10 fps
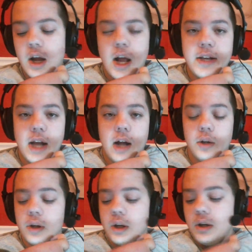
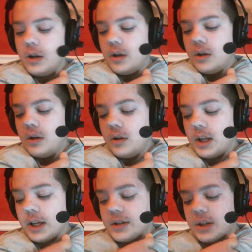Downloaded.
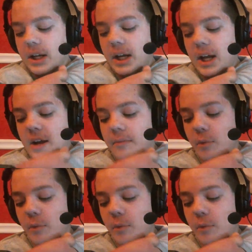Like I said, I can't have